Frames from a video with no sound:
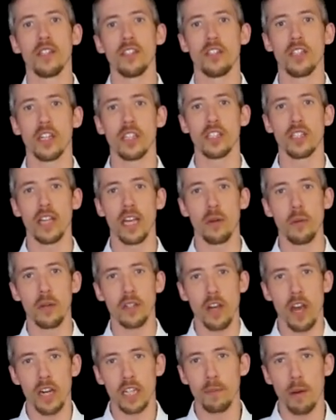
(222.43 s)
just like we
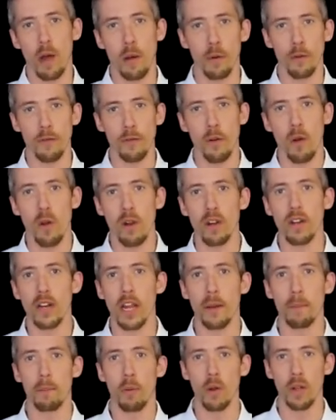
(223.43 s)
talked about before,
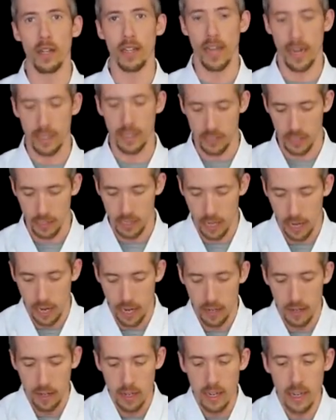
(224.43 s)
and pull it nice and
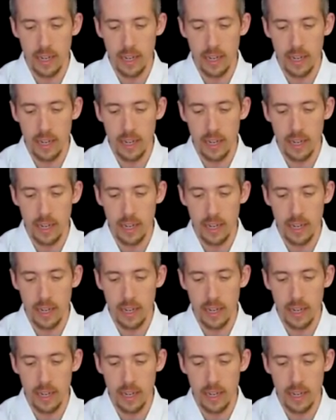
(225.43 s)
tight.